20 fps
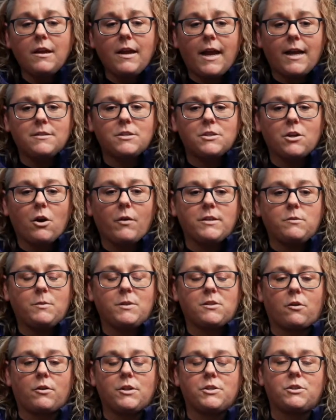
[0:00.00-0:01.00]
And so as we
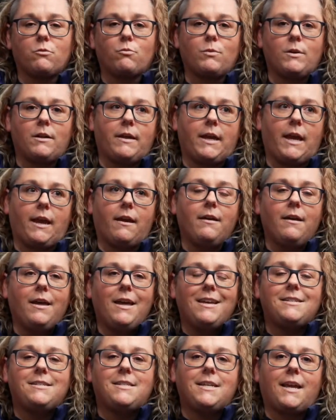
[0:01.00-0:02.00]
started to really
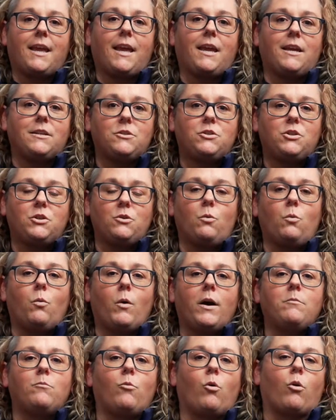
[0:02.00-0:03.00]
dig into
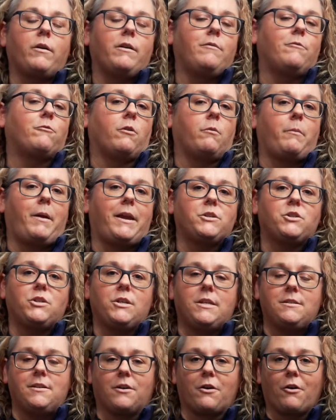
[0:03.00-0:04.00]
what more
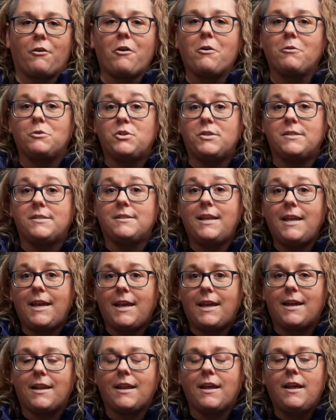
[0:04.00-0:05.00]
information did our coaches
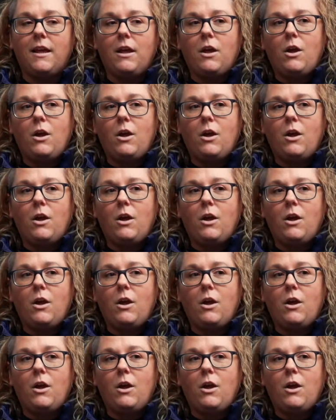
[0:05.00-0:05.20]
need,